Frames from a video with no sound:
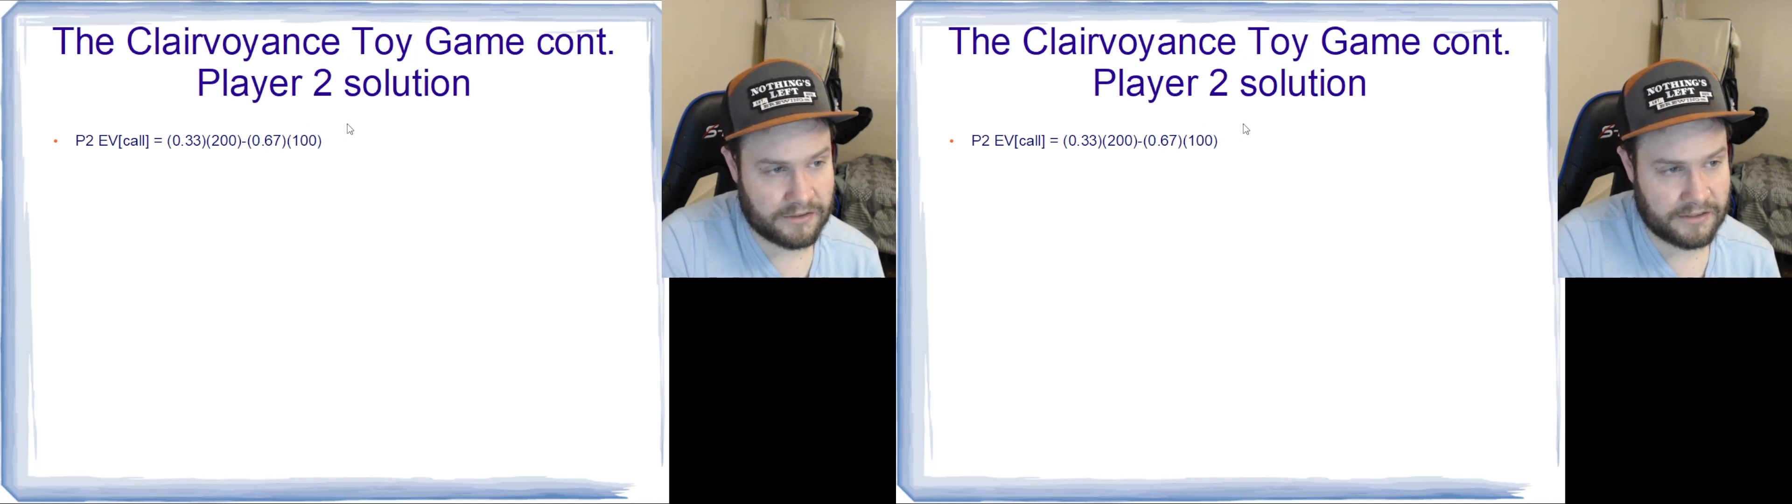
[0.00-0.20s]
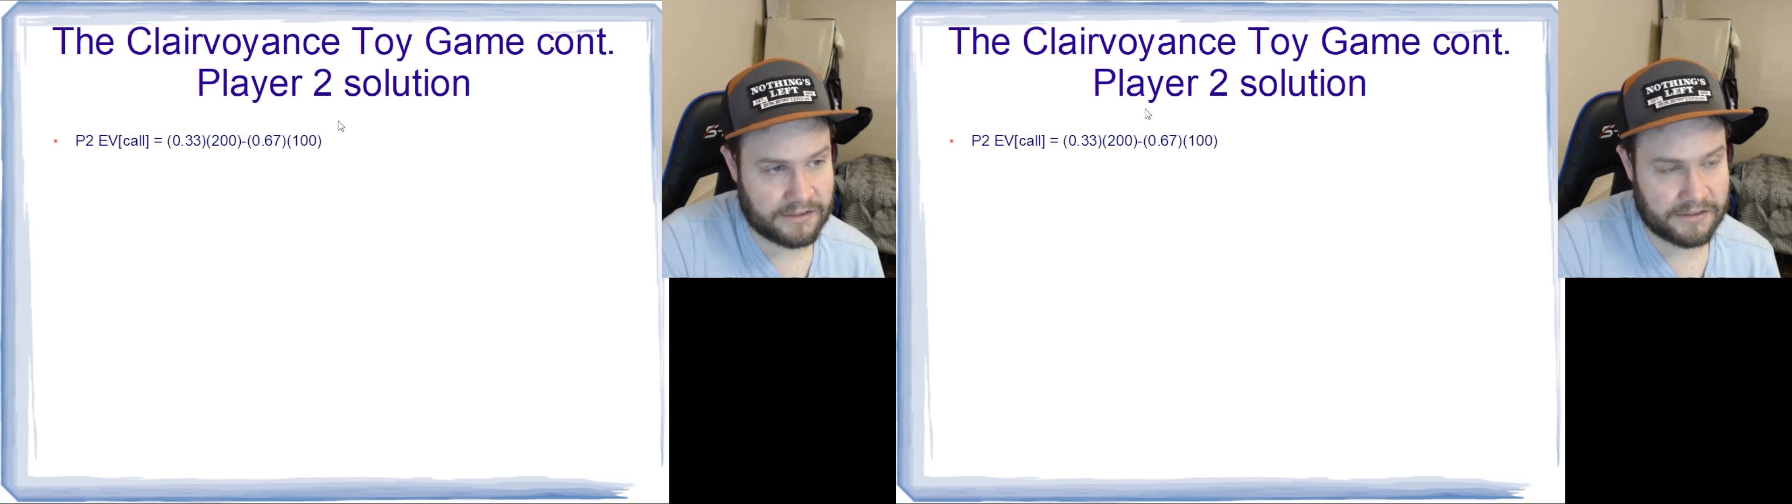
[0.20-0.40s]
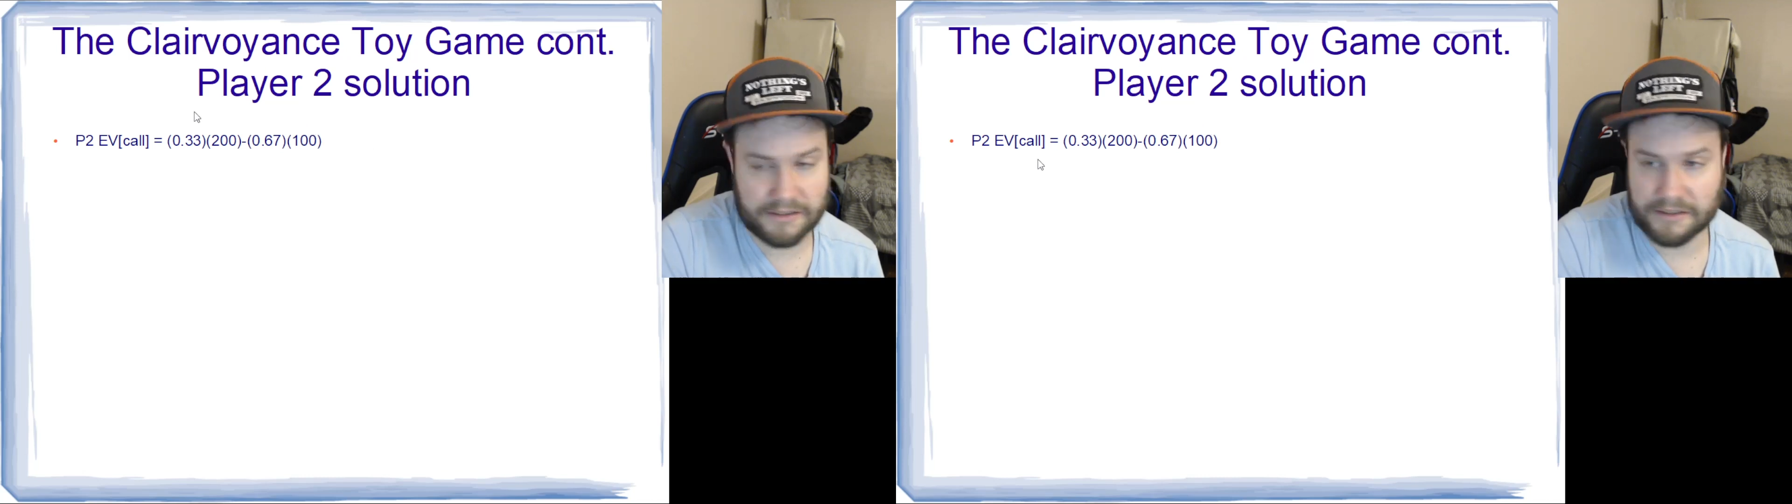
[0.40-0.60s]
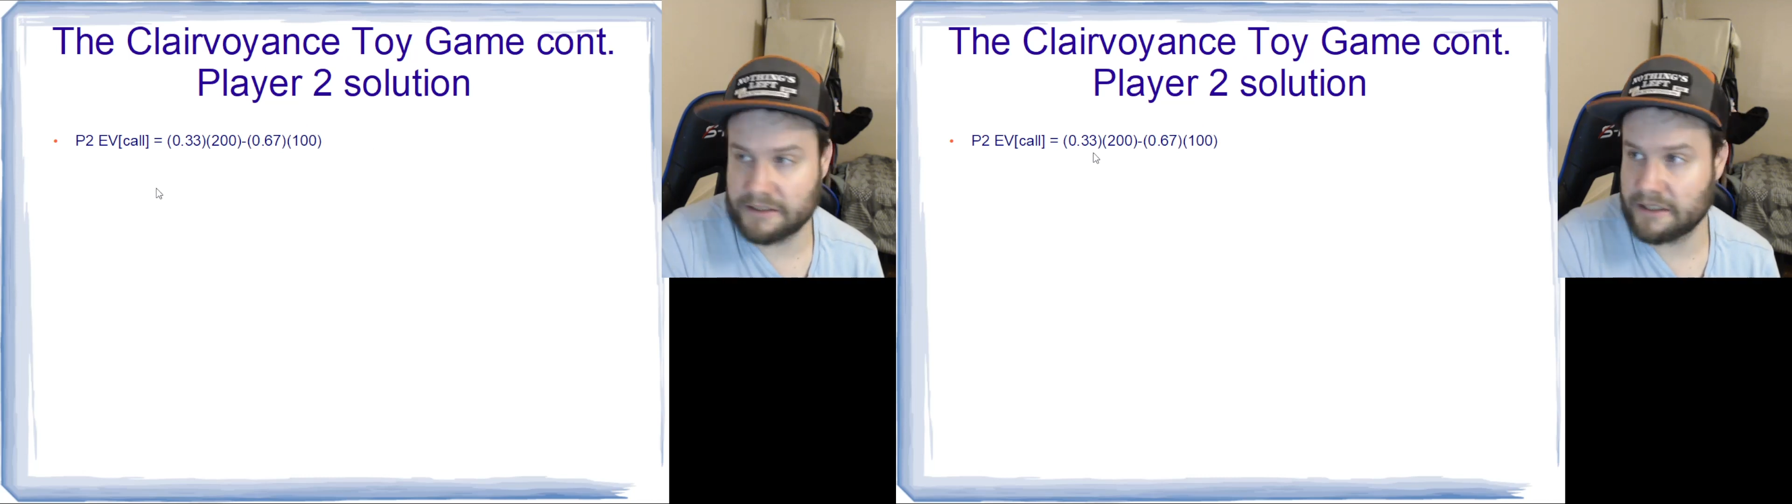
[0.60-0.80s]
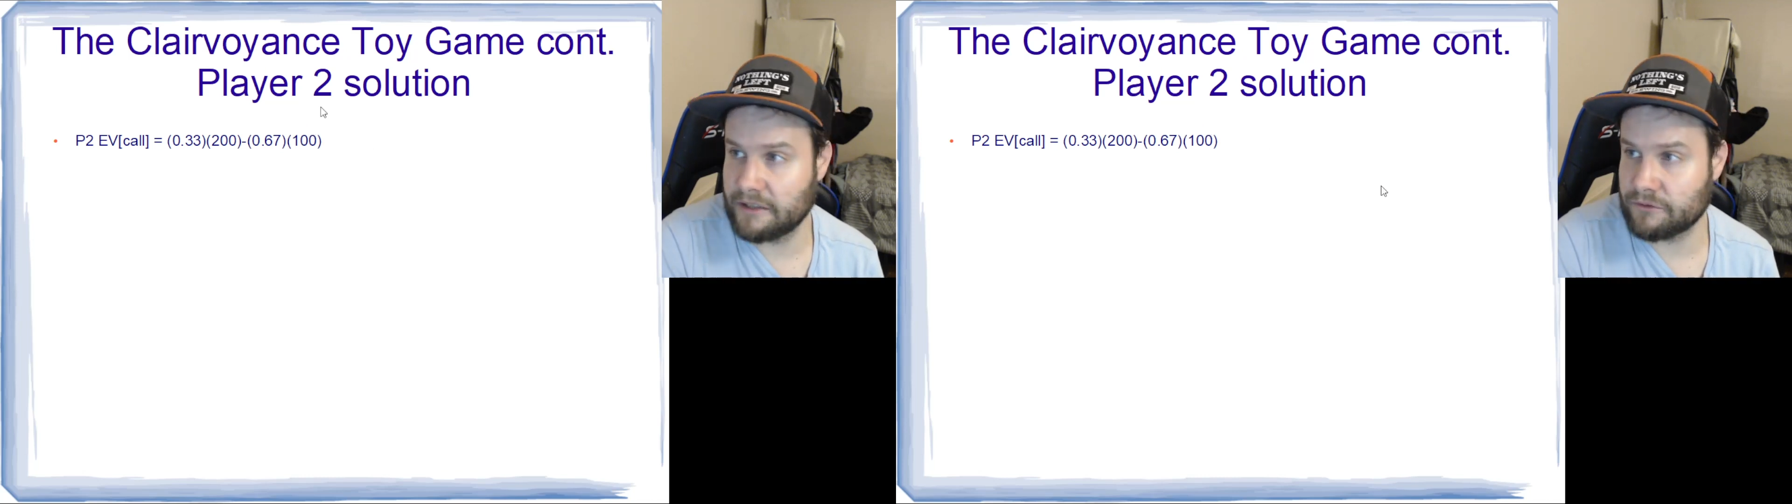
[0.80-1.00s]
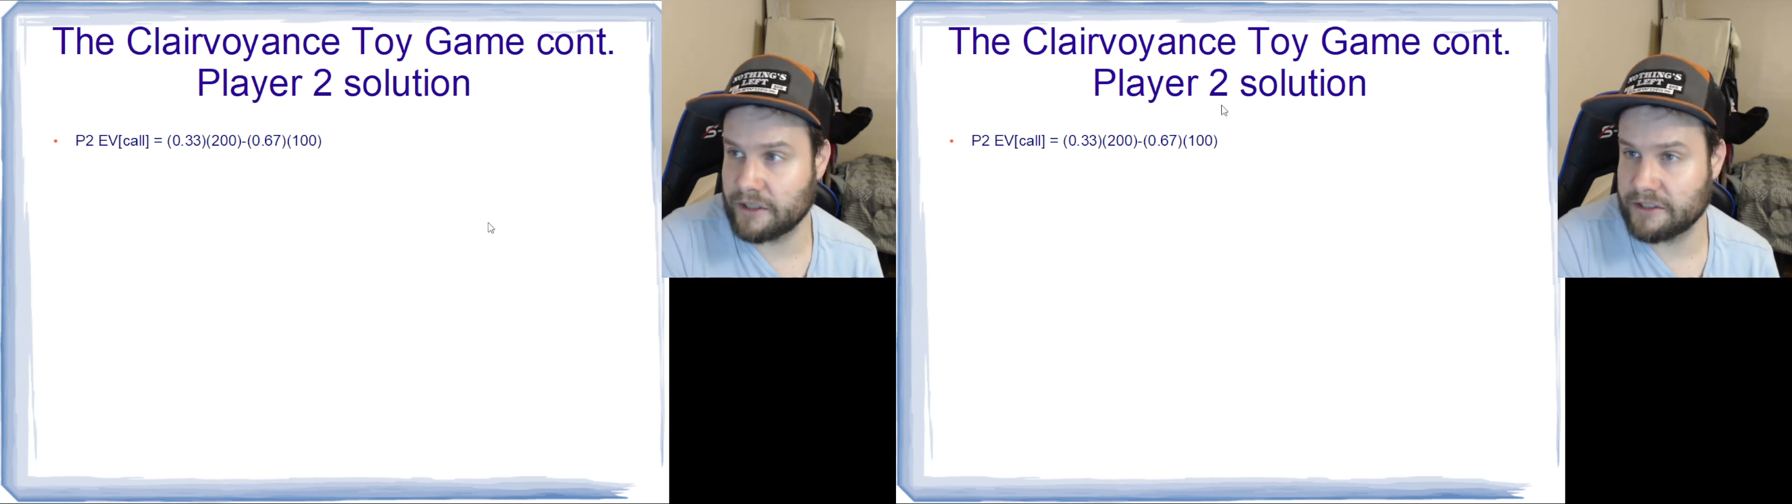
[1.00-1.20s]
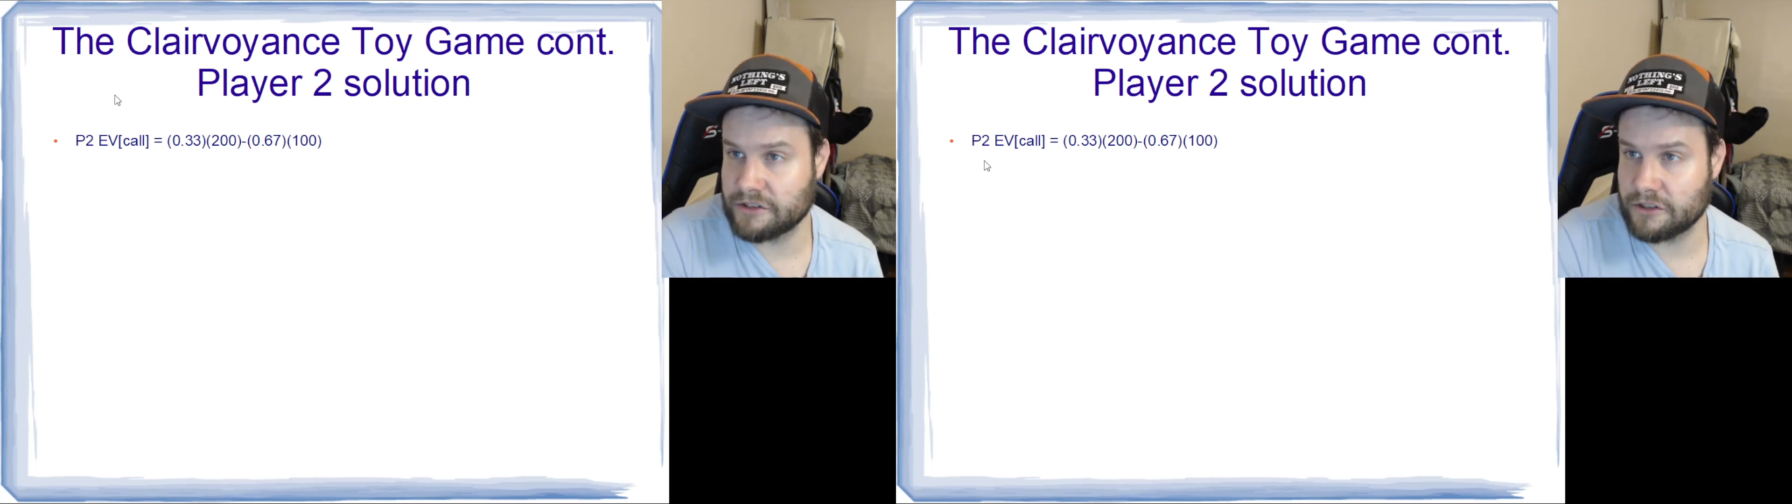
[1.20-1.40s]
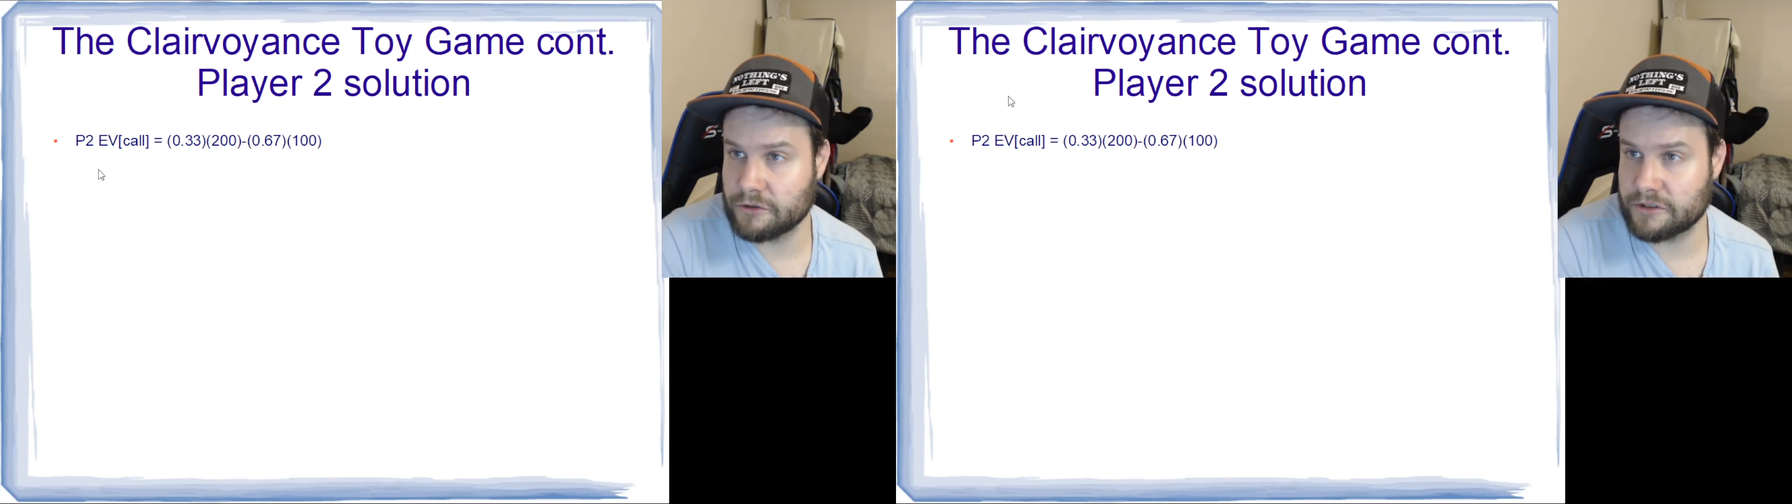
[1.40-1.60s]
This is the
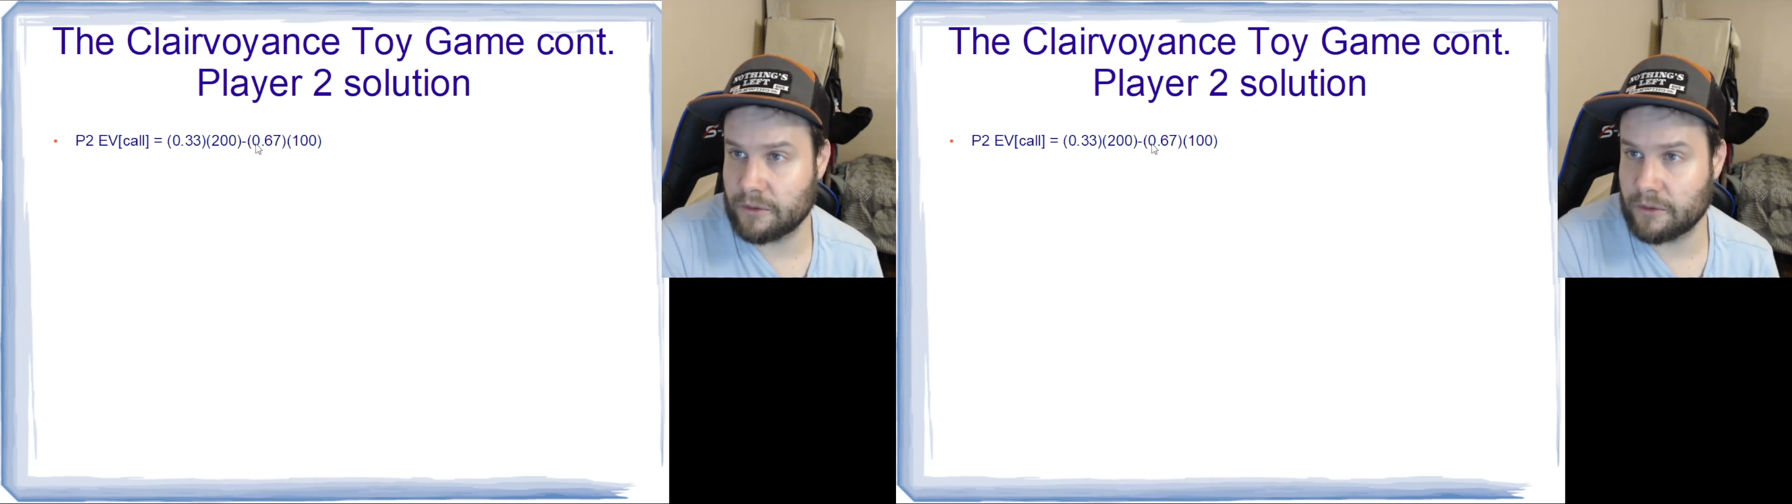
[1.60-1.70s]
ratios